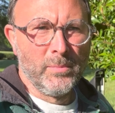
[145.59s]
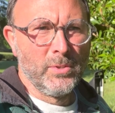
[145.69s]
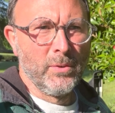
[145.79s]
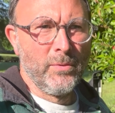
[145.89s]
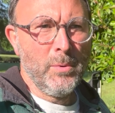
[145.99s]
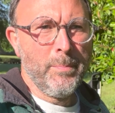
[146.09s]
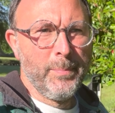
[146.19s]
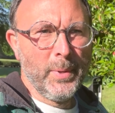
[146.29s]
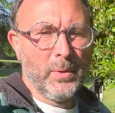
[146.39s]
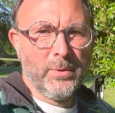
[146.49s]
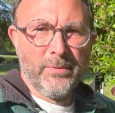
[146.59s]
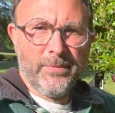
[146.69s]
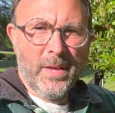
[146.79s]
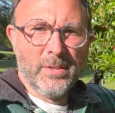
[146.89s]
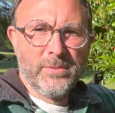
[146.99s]
So if you build a
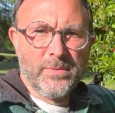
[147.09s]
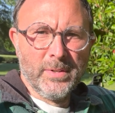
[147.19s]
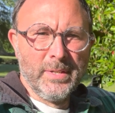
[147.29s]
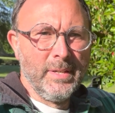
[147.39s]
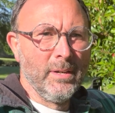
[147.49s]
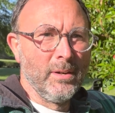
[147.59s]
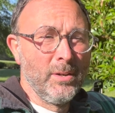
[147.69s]
fence for a deer,